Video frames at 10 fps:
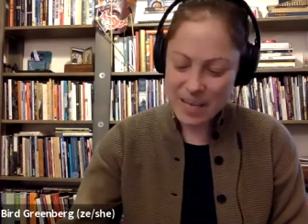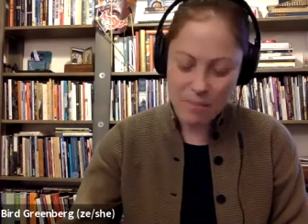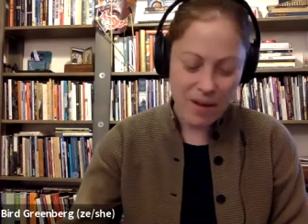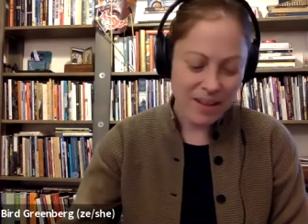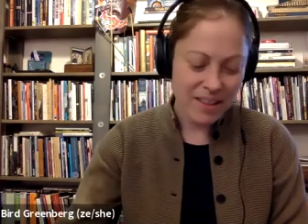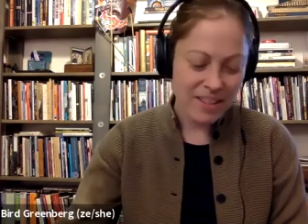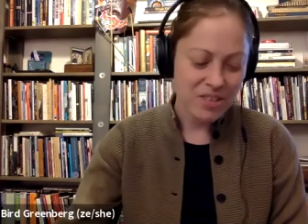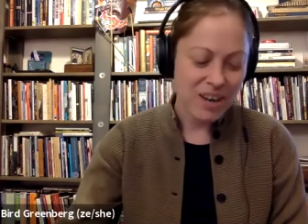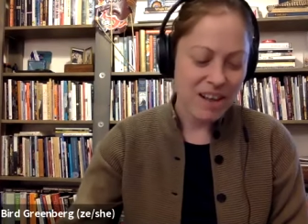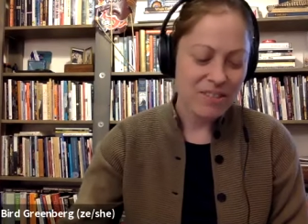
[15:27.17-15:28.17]
among the
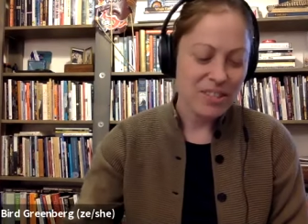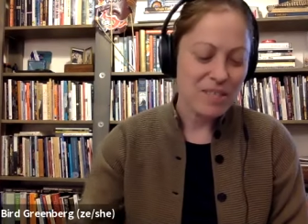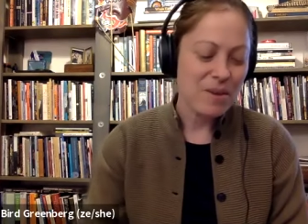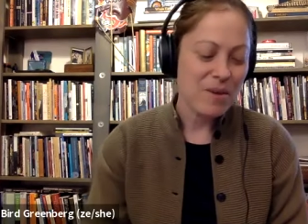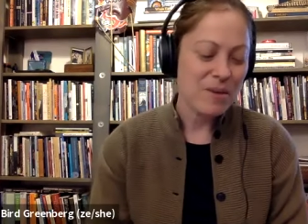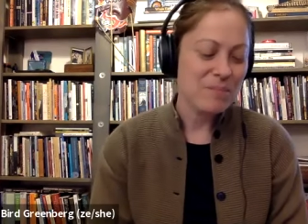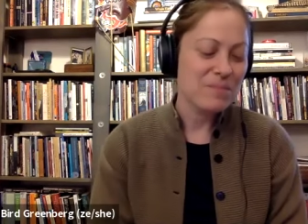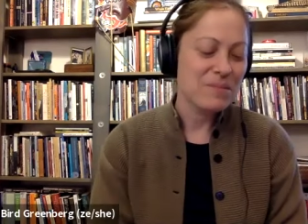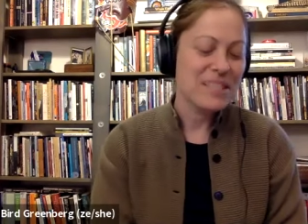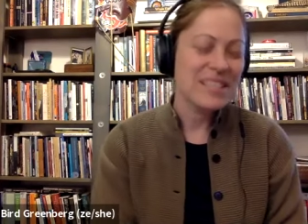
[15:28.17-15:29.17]
traveler's
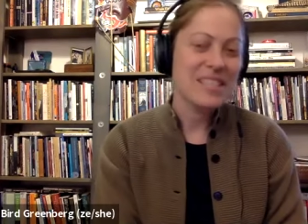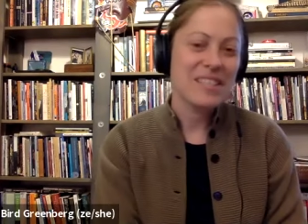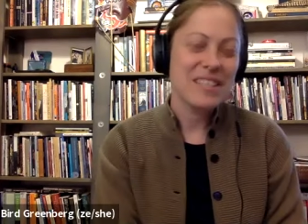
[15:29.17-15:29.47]
poems.